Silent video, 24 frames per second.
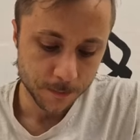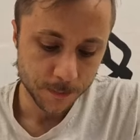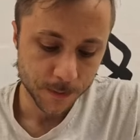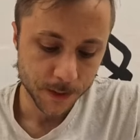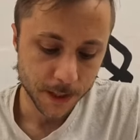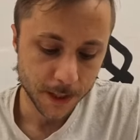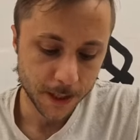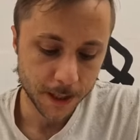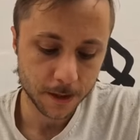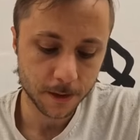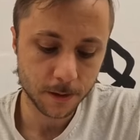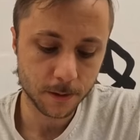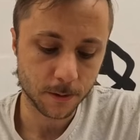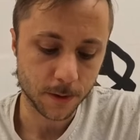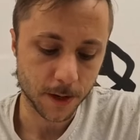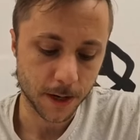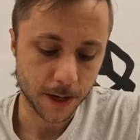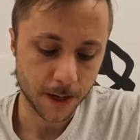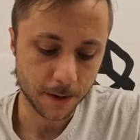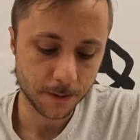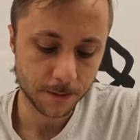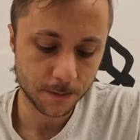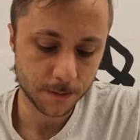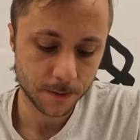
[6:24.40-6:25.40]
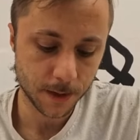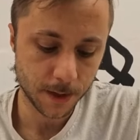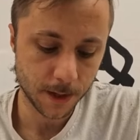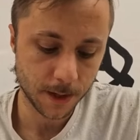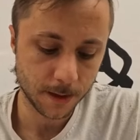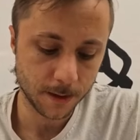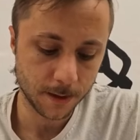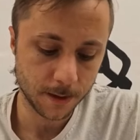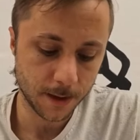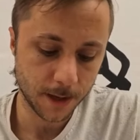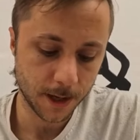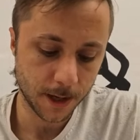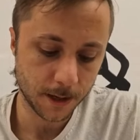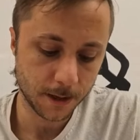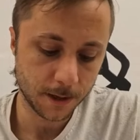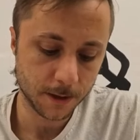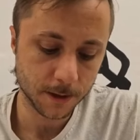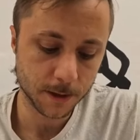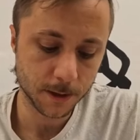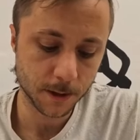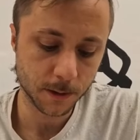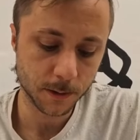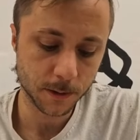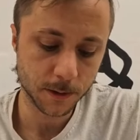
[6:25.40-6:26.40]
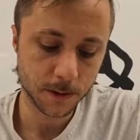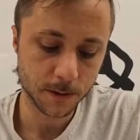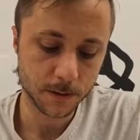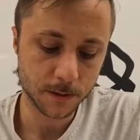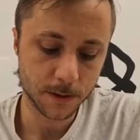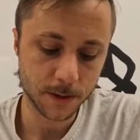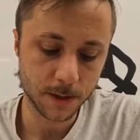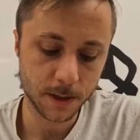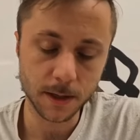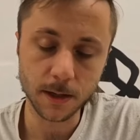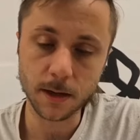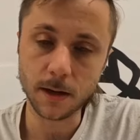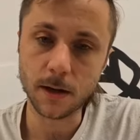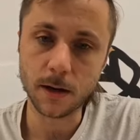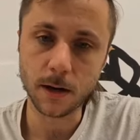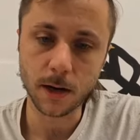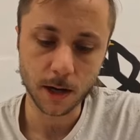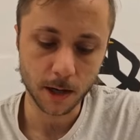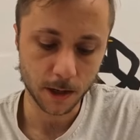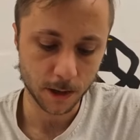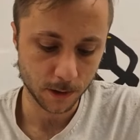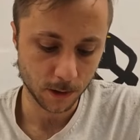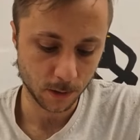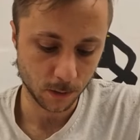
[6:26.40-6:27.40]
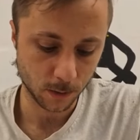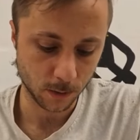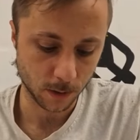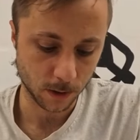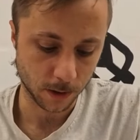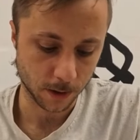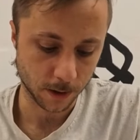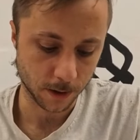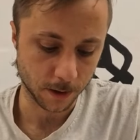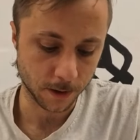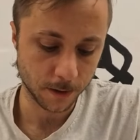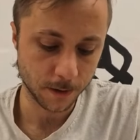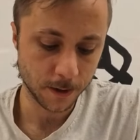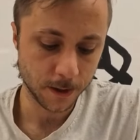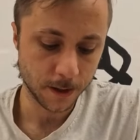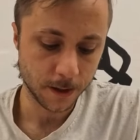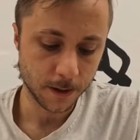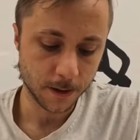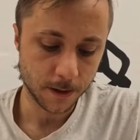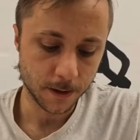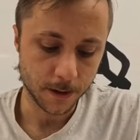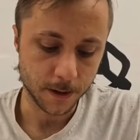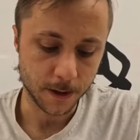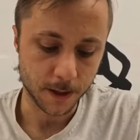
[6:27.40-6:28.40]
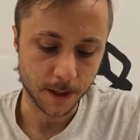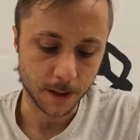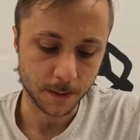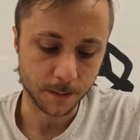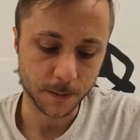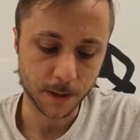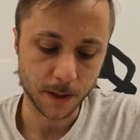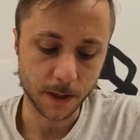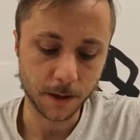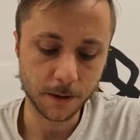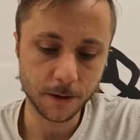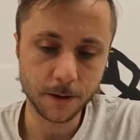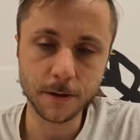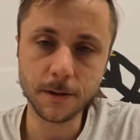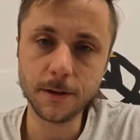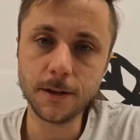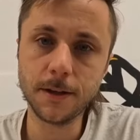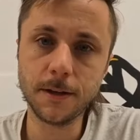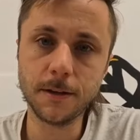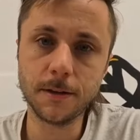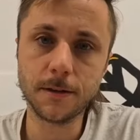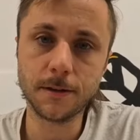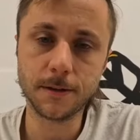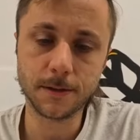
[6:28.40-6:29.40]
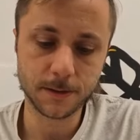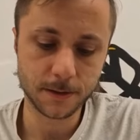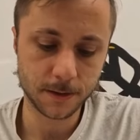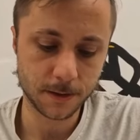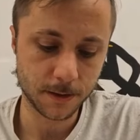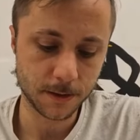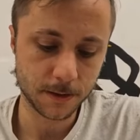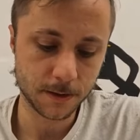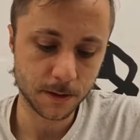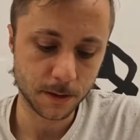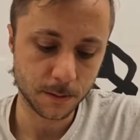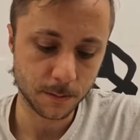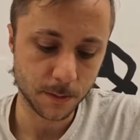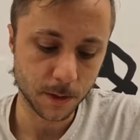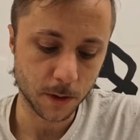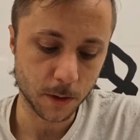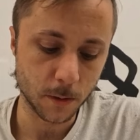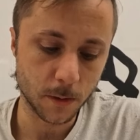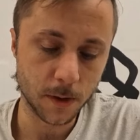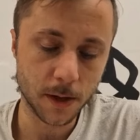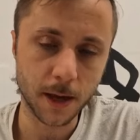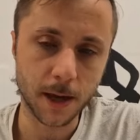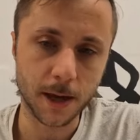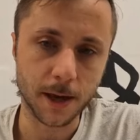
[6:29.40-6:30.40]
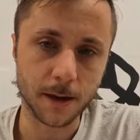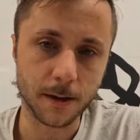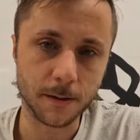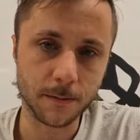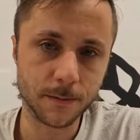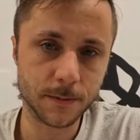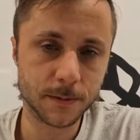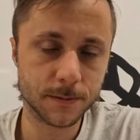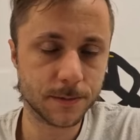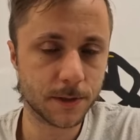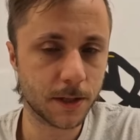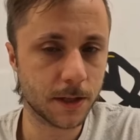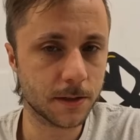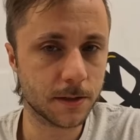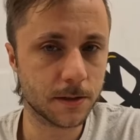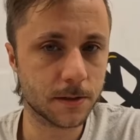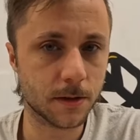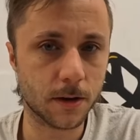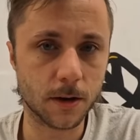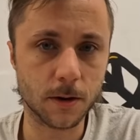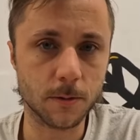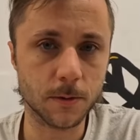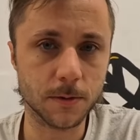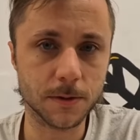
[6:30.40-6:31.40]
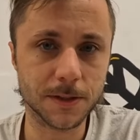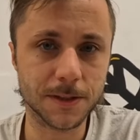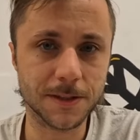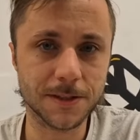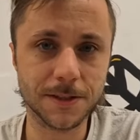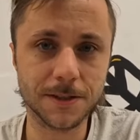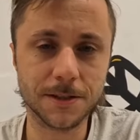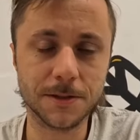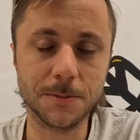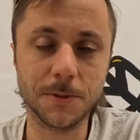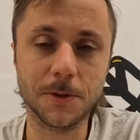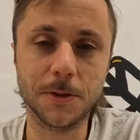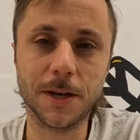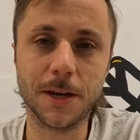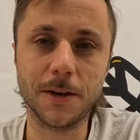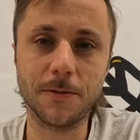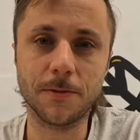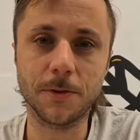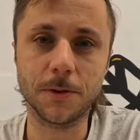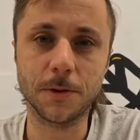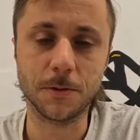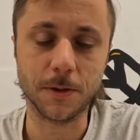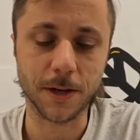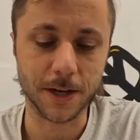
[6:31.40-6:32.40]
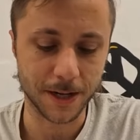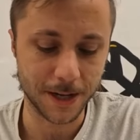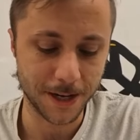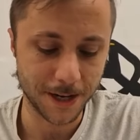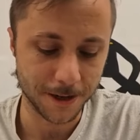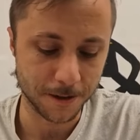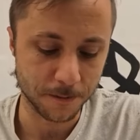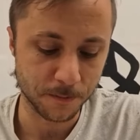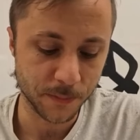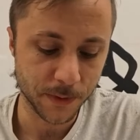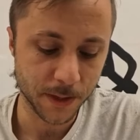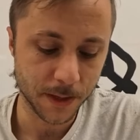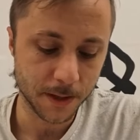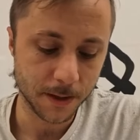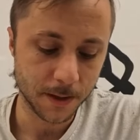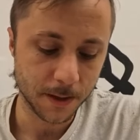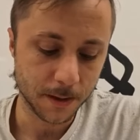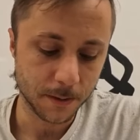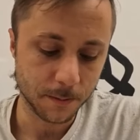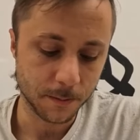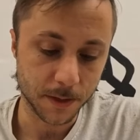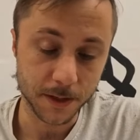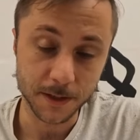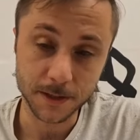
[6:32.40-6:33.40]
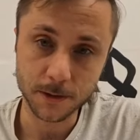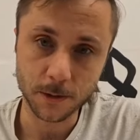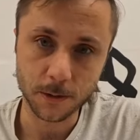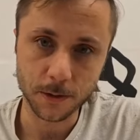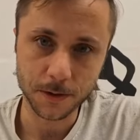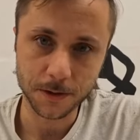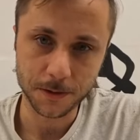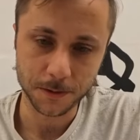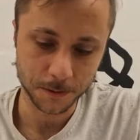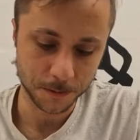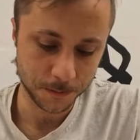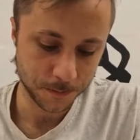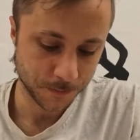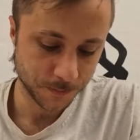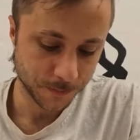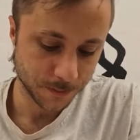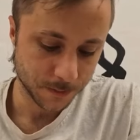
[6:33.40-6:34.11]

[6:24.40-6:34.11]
hit graph, and then you're going to see auto learn underneath system OK. Chances are it won't say system OK for you right now, but it's going to.